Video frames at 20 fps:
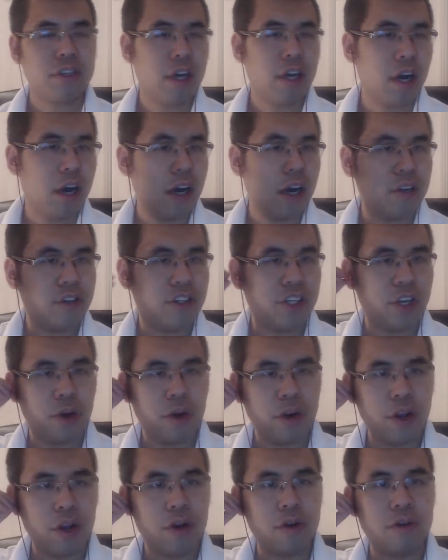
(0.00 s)

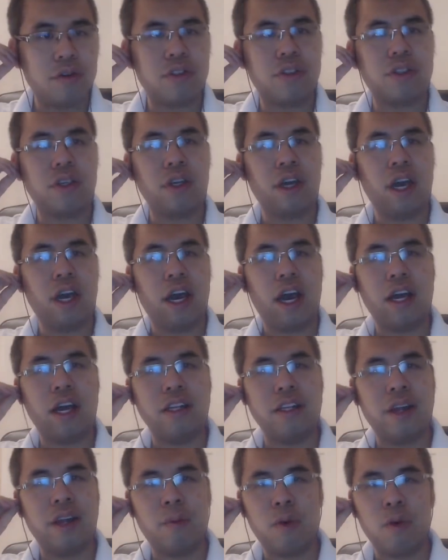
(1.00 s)
Cheerios,
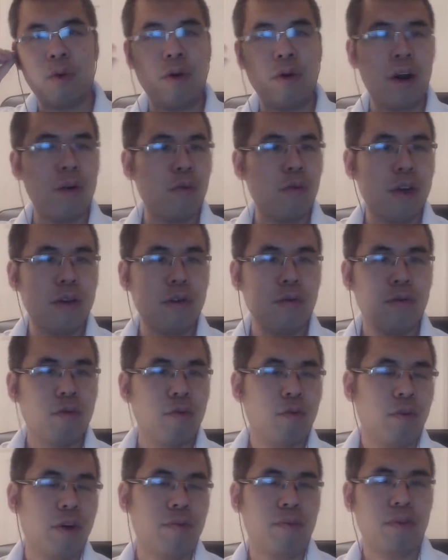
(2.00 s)
number 1
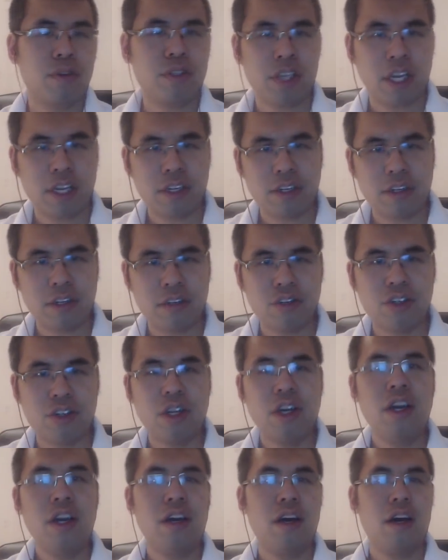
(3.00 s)
win percentage,
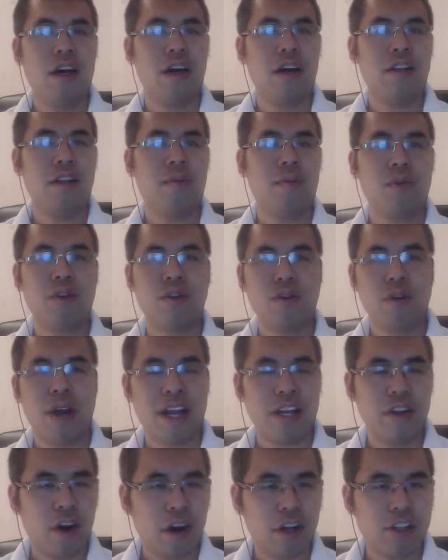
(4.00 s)
number 2
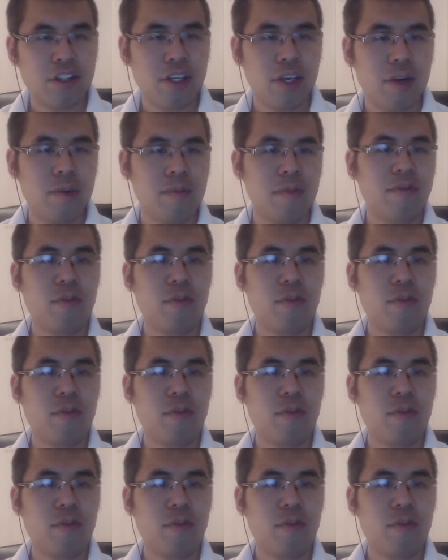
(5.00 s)
ad nauseum.